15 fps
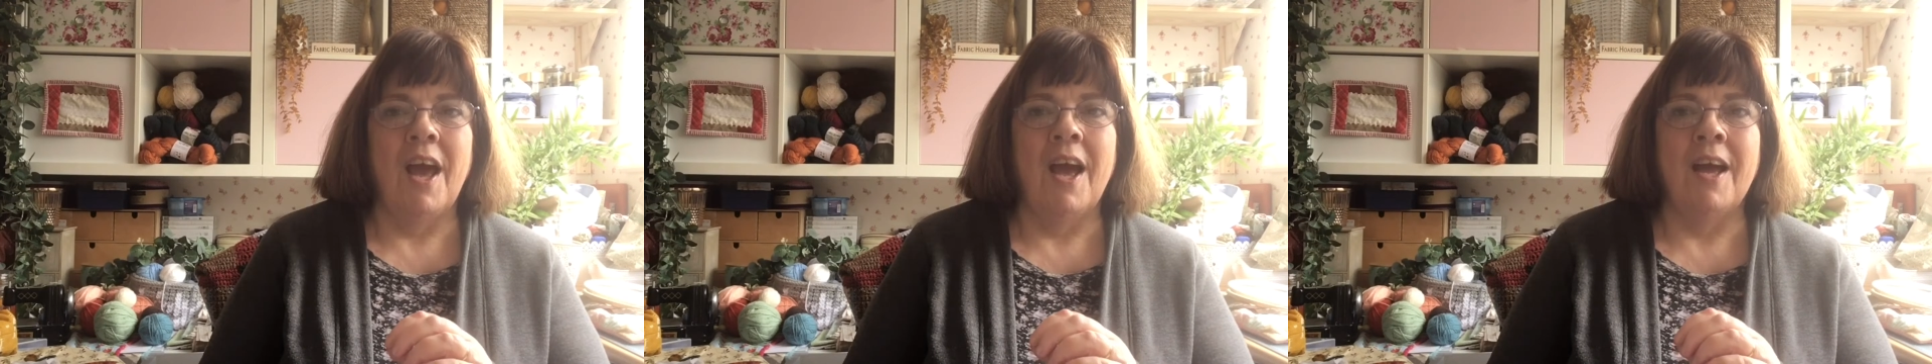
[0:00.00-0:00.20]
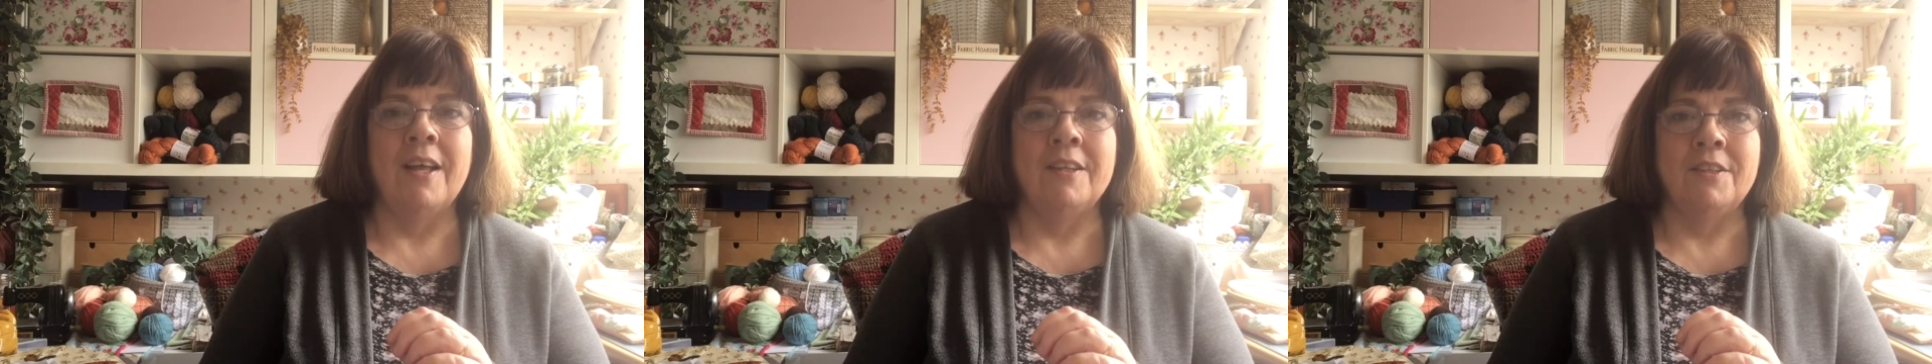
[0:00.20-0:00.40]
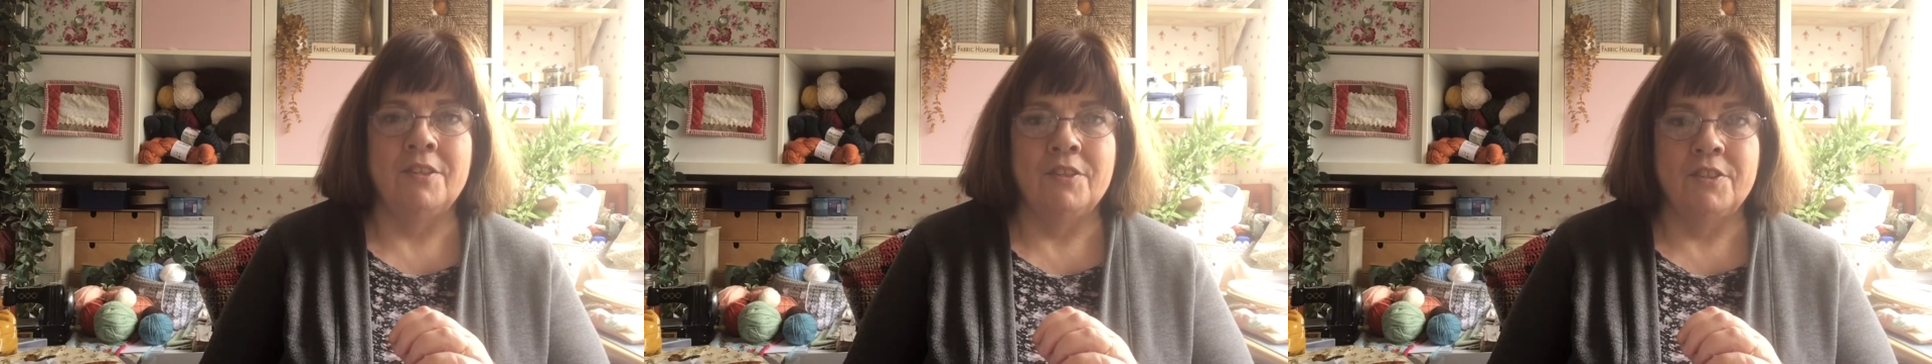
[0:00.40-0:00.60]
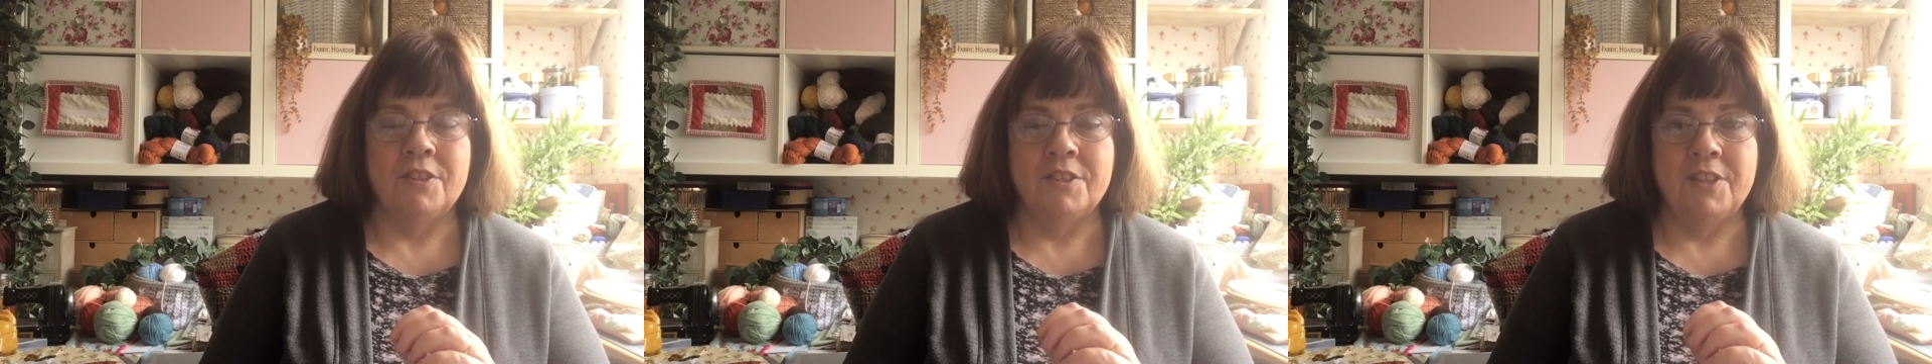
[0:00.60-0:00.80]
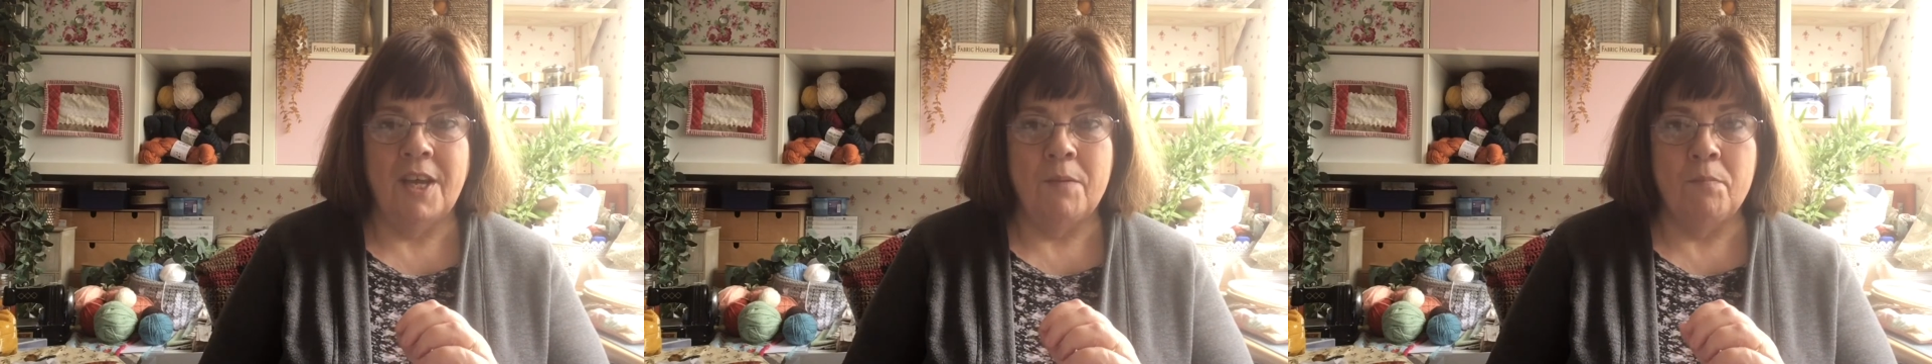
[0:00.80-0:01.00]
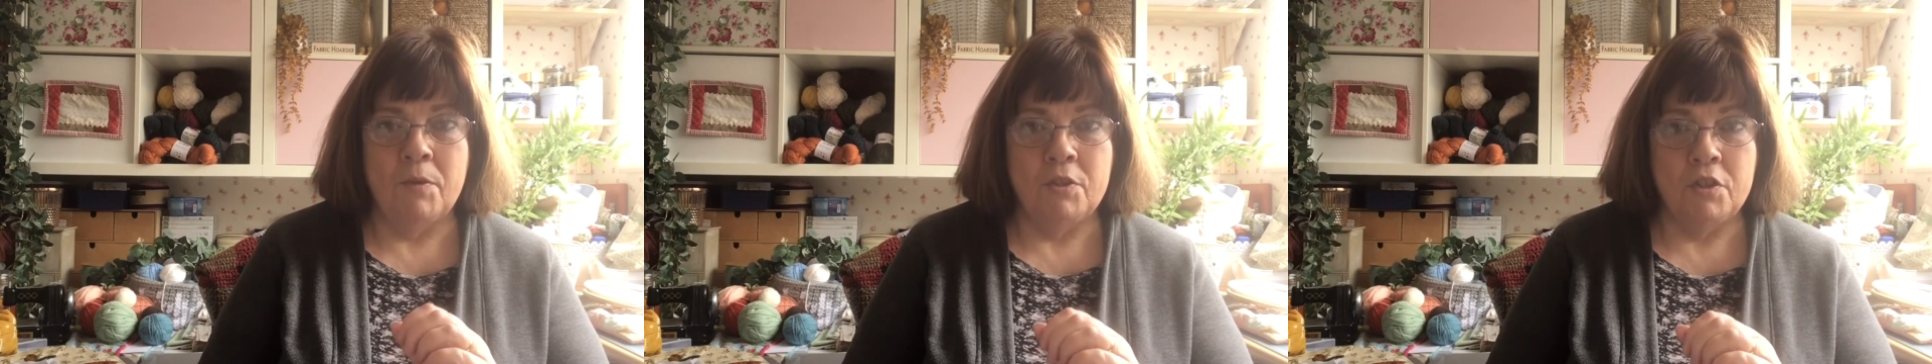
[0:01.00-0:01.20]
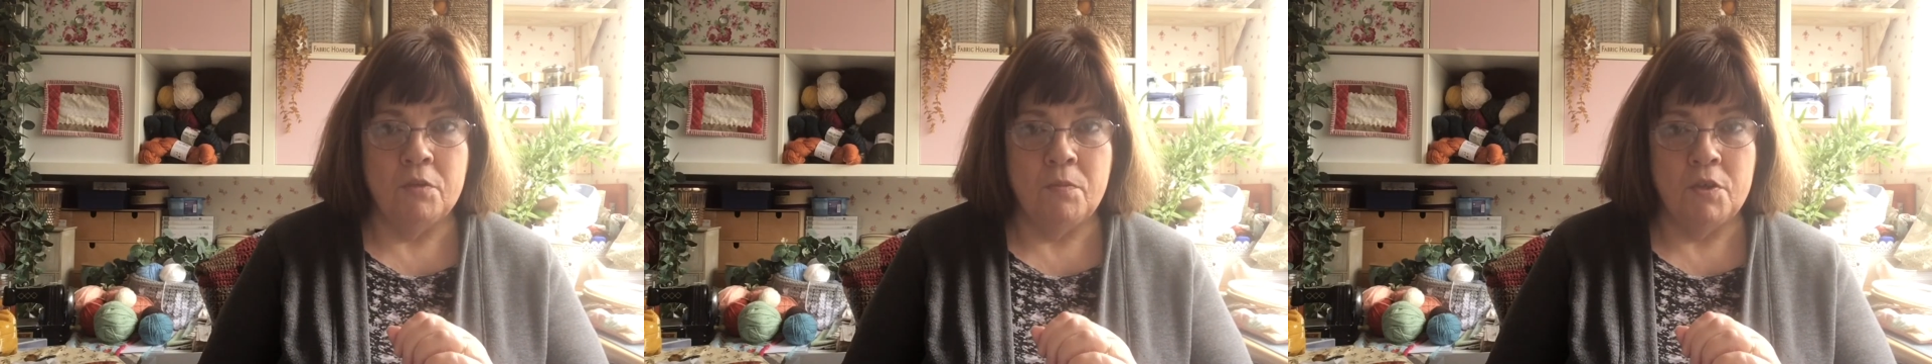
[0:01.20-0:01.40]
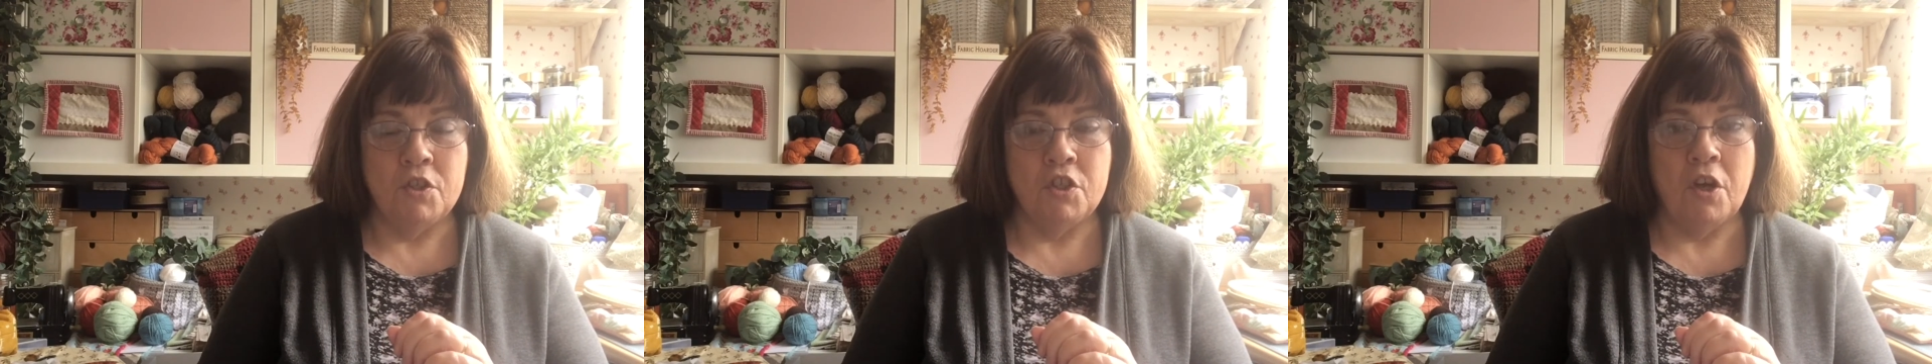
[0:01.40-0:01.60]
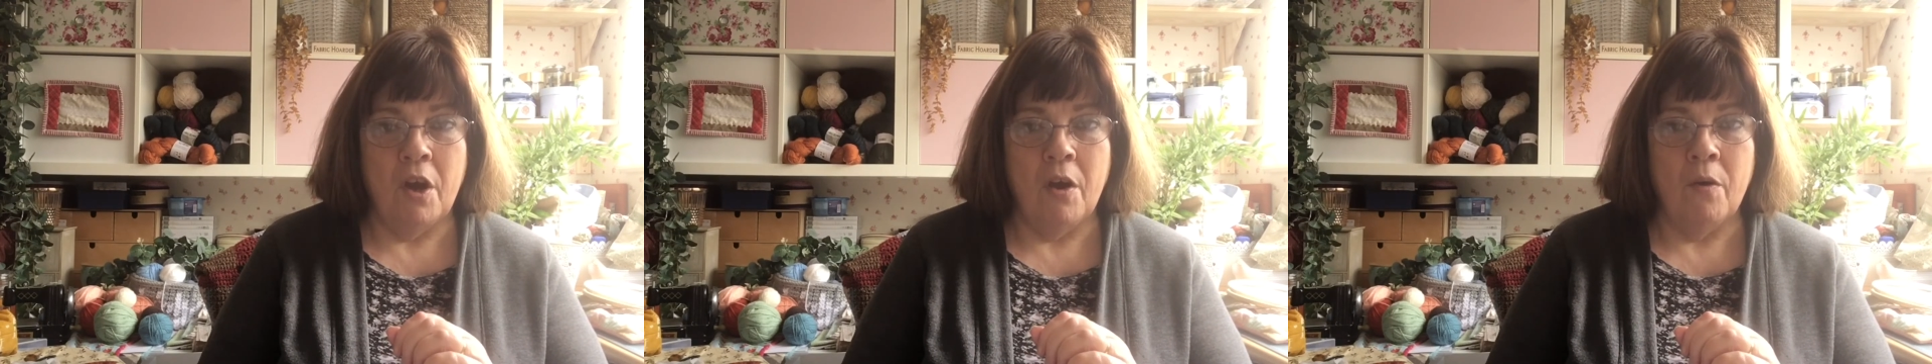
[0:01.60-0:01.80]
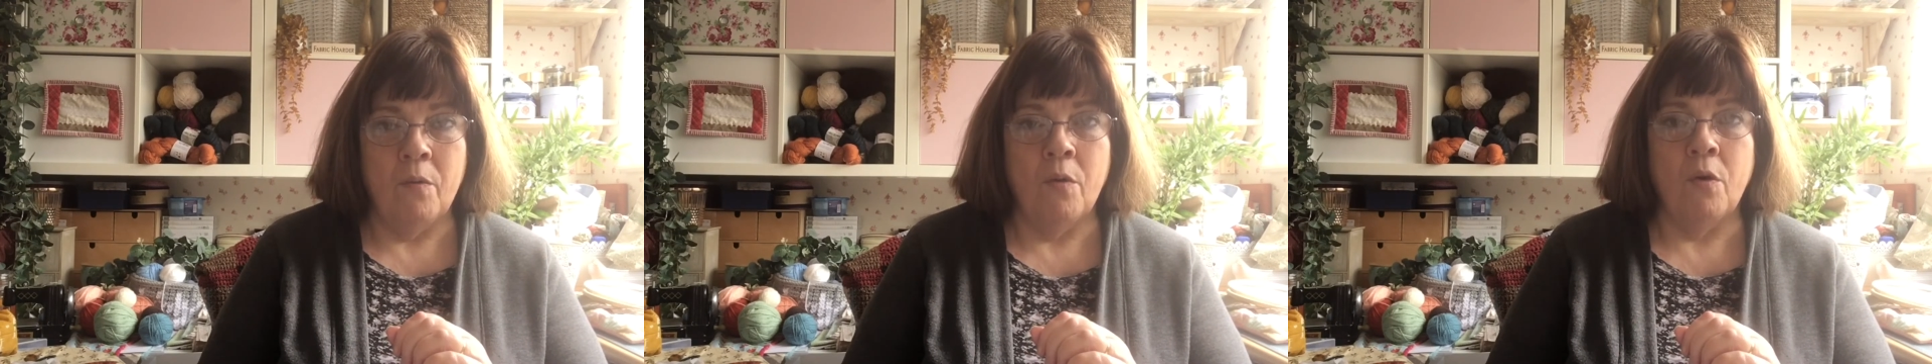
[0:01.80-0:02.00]
and take me to a
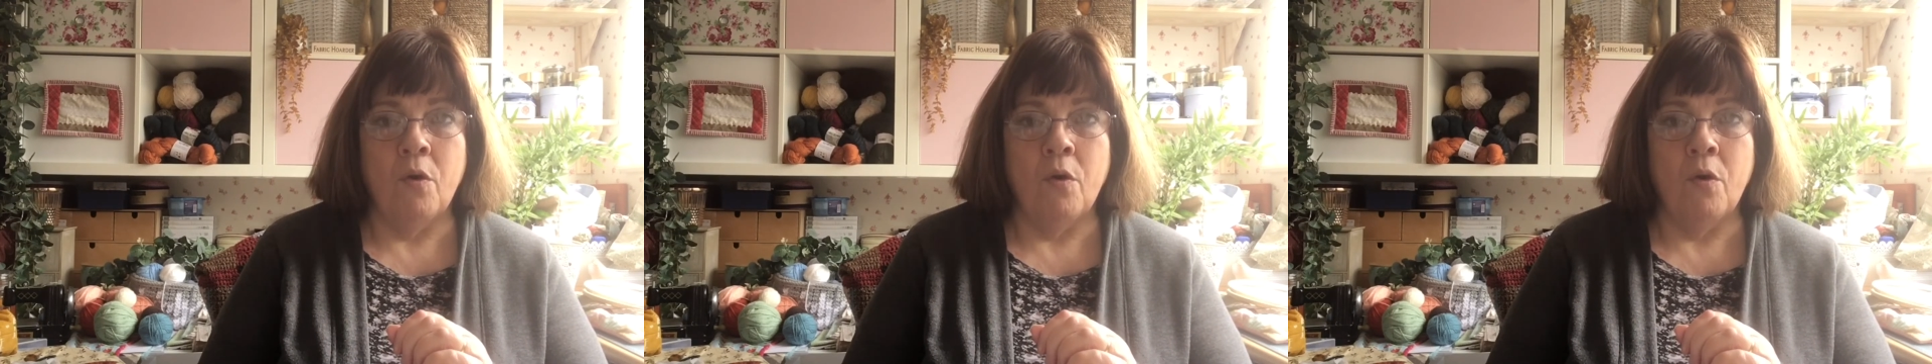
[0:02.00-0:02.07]
show